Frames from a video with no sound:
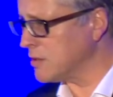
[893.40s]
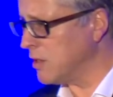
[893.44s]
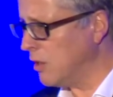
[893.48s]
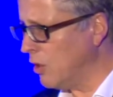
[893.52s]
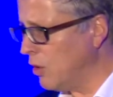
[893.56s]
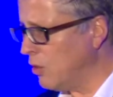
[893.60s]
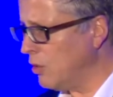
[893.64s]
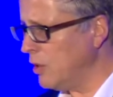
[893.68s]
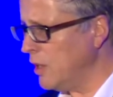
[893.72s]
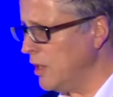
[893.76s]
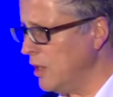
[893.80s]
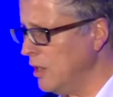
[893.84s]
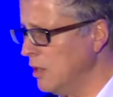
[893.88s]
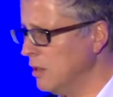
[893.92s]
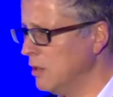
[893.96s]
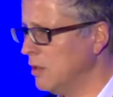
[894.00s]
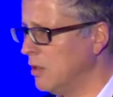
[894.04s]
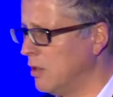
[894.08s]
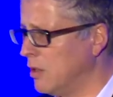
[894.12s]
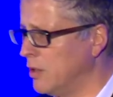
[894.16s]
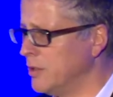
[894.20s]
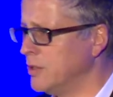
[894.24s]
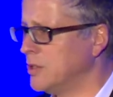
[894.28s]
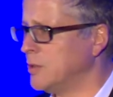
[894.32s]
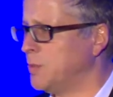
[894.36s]
slowly
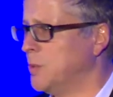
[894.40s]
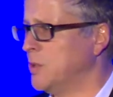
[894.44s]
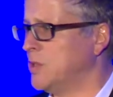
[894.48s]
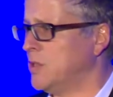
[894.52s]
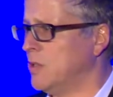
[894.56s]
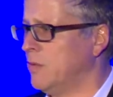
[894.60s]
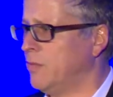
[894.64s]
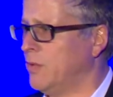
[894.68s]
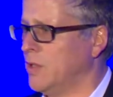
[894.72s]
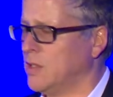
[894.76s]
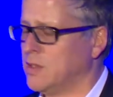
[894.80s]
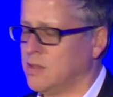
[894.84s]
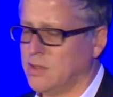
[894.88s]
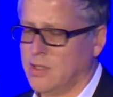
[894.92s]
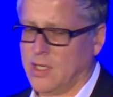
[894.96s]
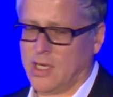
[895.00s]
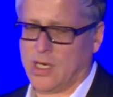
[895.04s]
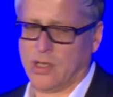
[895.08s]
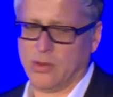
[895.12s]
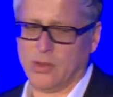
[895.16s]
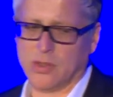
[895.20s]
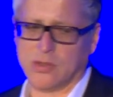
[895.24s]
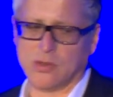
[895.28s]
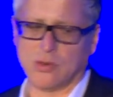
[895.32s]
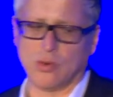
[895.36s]
on specific
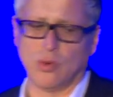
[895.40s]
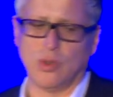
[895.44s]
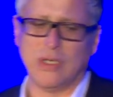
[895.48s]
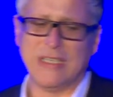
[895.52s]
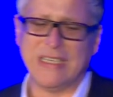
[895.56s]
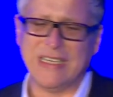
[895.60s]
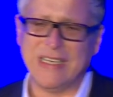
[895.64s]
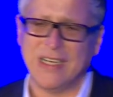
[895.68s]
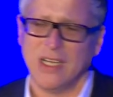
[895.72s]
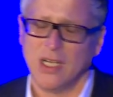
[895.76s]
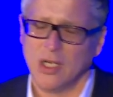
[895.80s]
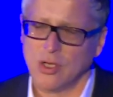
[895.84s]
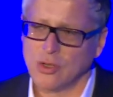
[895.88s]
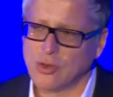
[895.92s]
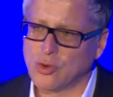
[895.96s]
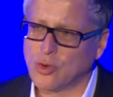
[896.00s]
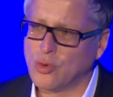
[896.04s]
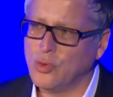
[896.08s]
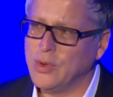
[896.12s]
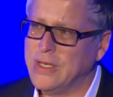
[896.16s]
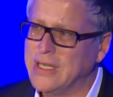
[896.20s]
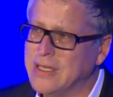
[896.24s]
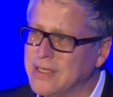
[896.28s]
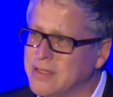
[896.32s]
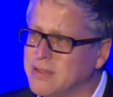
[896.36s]
scenarios to, to
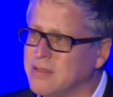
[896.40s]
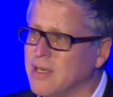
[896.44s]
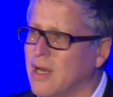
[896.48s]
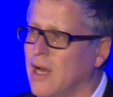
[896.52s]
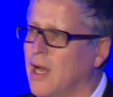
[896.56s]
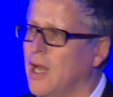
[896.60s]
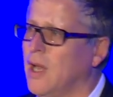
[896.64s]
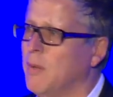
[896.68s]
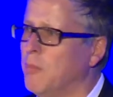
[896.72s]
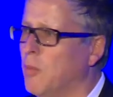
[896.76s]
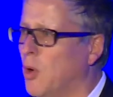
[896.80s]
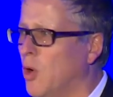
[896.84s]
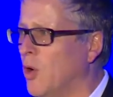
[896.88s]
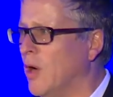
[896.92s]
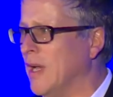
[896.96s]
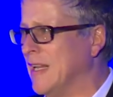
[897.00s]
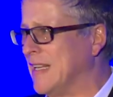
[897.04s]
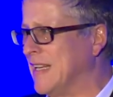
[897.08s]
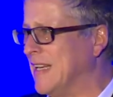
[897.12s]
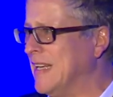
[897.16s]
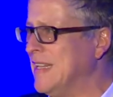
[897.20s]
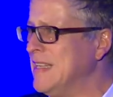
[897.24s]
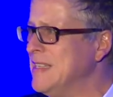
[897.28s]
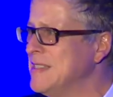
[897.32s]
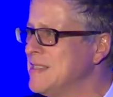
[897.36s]
real-time or
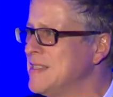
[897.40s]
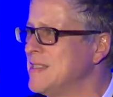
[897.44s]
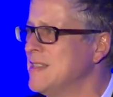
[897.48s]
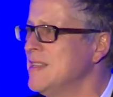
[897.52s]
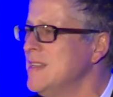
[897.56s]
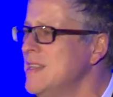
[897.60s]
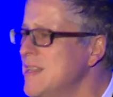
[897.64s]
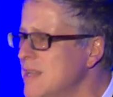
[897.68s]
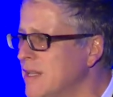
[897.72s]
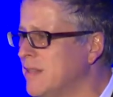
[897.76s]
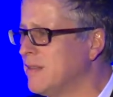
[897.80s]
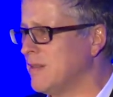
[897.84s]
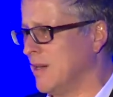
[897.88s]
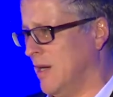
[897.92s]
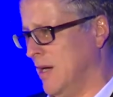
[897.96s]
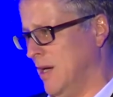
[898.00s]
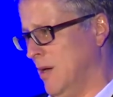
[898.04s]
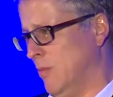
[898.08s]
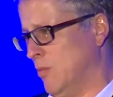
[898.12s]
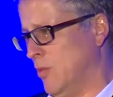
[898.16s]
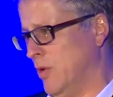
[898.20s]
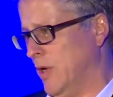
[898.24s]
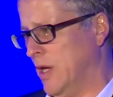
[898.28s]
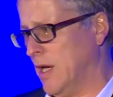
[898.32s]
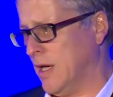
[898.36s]
at least
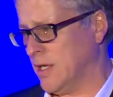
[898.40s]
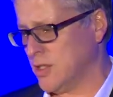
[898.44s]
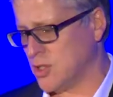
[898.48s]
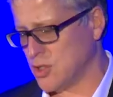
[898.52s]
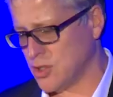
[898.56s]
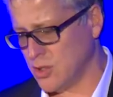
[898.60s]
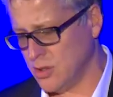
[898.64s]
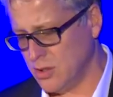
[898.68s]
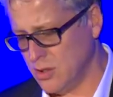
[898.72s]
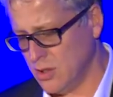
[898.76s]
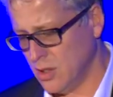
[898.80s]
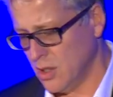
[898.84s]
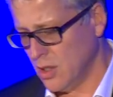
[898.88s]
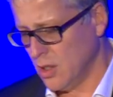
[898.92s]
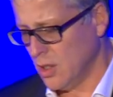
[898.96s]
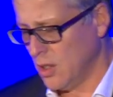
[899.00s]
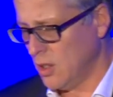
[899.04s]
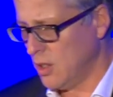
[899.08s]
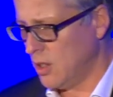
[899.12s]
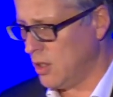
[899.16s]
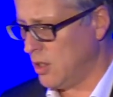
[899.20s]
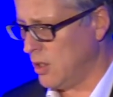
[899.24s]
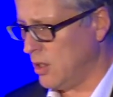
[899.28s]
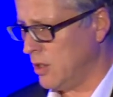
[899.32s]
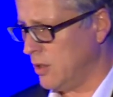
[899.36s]
near-time reaction
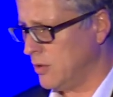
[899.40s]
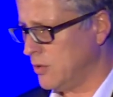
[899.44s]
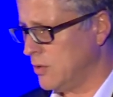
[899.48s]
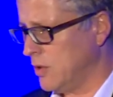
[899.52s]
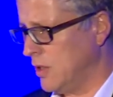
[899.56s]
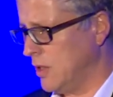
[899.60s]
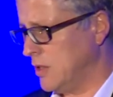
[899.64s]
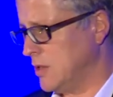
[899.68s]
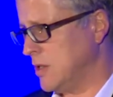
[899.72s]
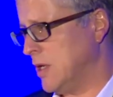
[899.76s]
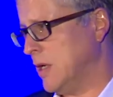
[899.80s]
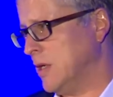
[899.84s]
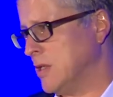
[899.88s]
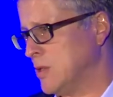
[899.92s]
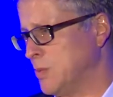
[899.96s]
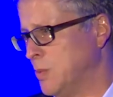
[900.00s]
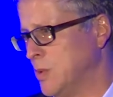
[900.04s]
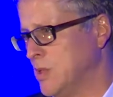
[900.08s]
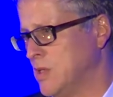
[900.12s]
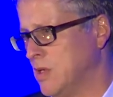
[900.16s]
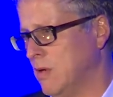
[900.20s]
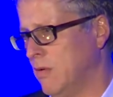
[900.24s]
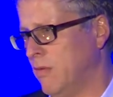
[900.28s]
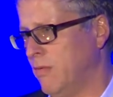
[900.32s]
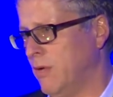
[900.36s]
uh, in, in
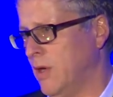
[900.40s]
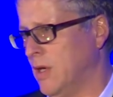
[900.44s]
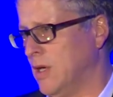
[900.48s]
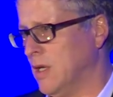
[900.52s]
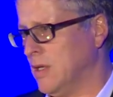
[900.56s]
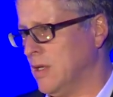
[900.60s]
specific